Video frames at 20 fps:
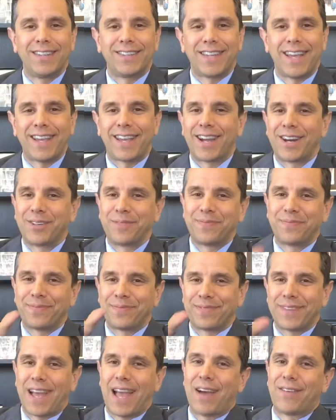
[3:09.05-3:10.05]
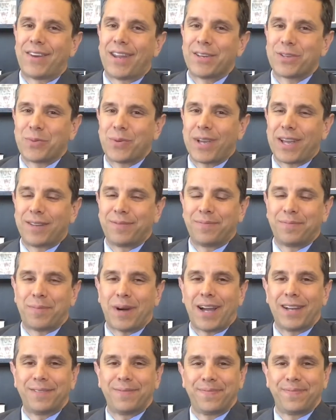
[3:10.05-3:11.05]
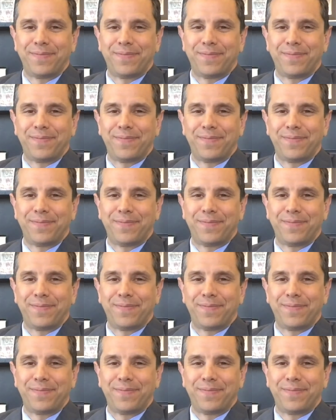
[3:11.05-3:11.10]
Take care. Have a nice weekend. Bye.